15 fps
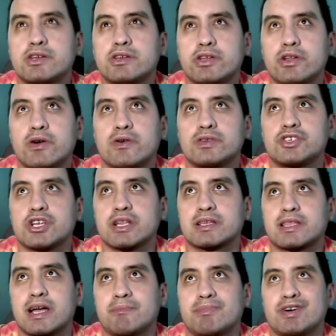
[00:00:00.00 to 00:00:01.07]
you know, shit like
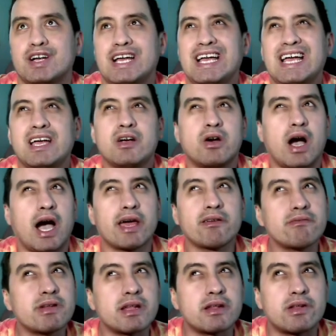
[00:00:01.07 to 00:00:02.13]
that, but I don't
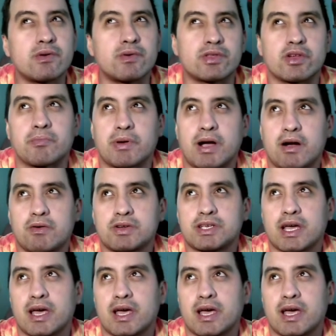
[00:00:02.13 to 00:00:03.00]
really know what their powers are.